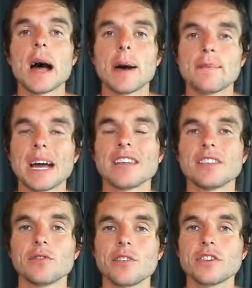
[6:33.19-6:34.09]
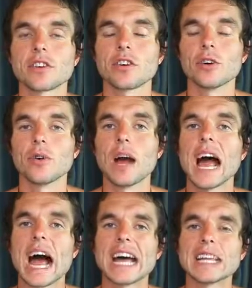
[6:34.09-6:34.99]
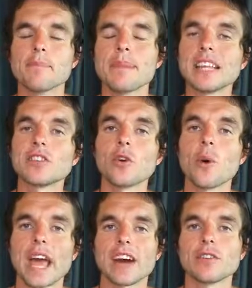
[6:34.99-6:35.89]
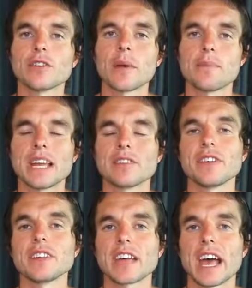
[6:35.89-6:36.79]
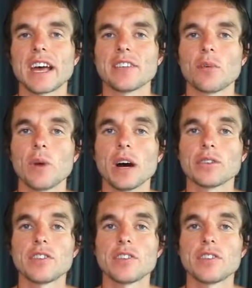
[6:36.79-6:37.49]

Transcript: amazing physical and mental health benefits as well.